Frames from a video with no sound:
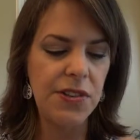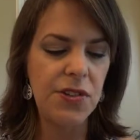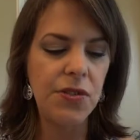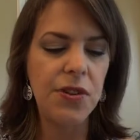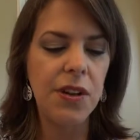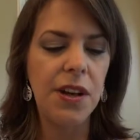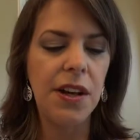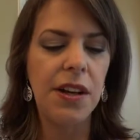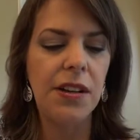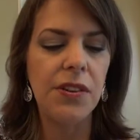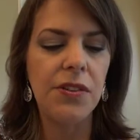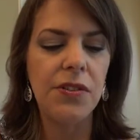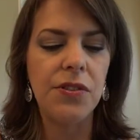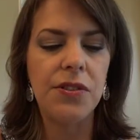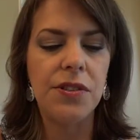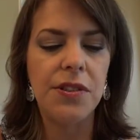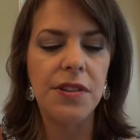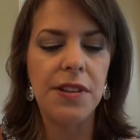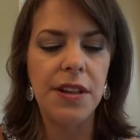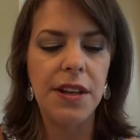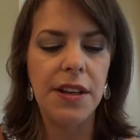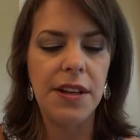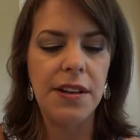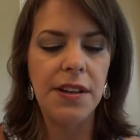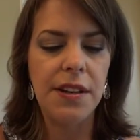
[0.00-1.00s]
are colors
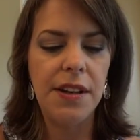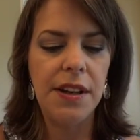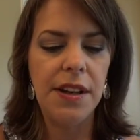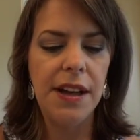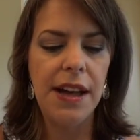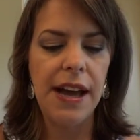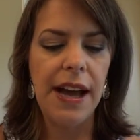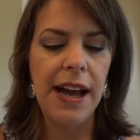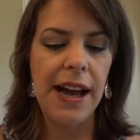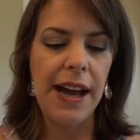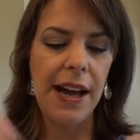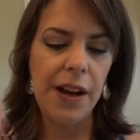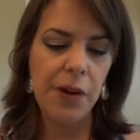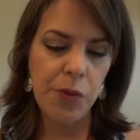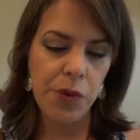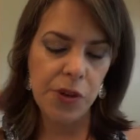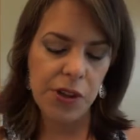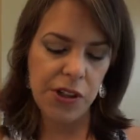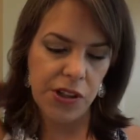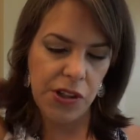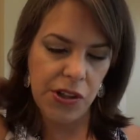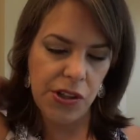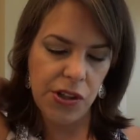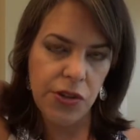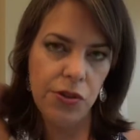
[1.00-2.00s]
that I
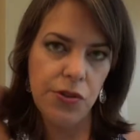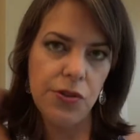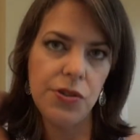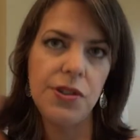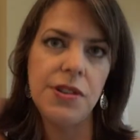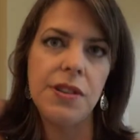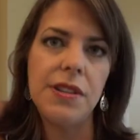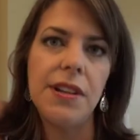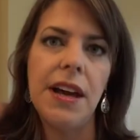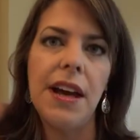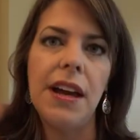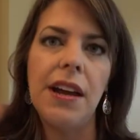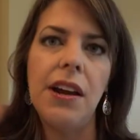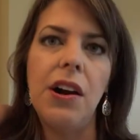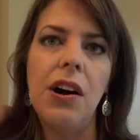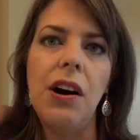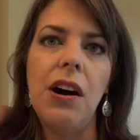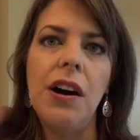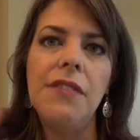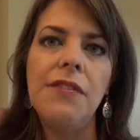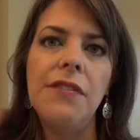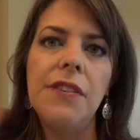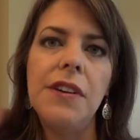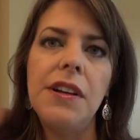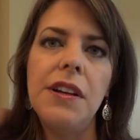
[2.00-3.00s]
wouldn't use that
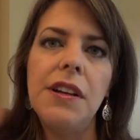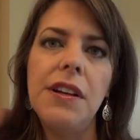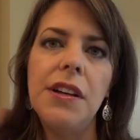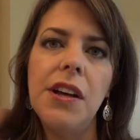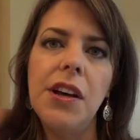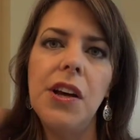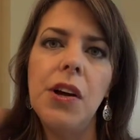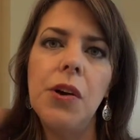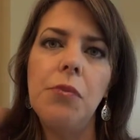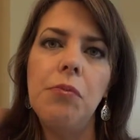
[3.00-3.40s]
often,